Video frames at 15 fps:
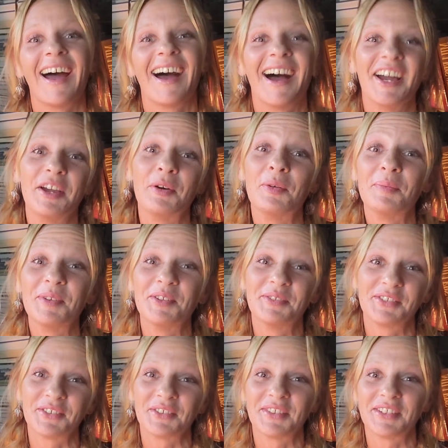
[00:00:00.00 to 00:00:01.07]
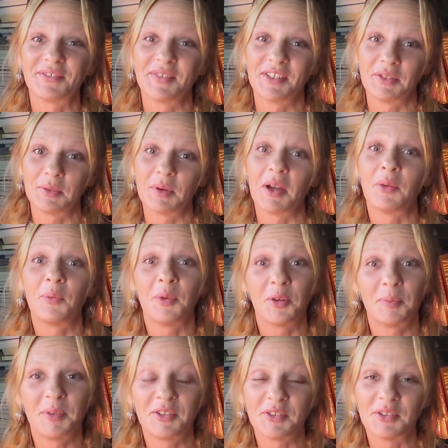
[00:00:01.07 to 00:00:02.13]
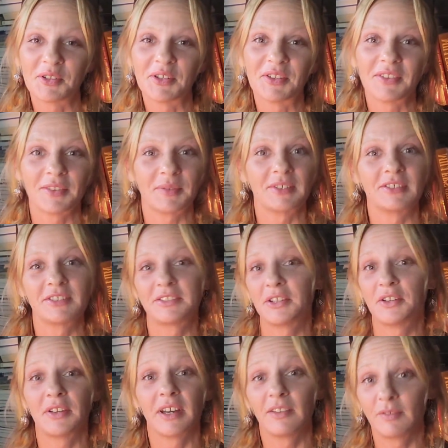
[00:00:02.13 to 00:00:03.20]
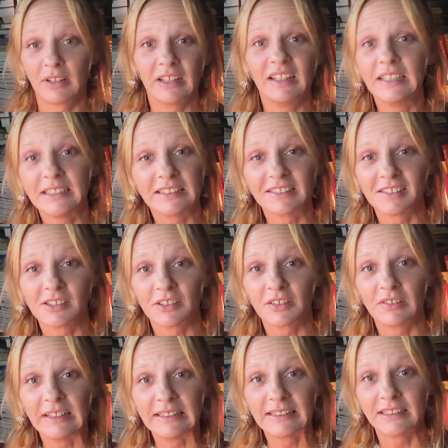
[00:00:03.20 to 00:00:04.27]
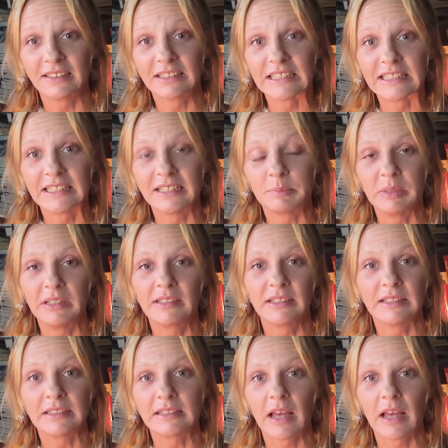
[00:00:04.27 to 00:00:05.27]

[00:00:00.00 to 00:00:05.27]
I hope you enjoyed this video. I will be doing another one soon. I really did enjoy researching these pieces,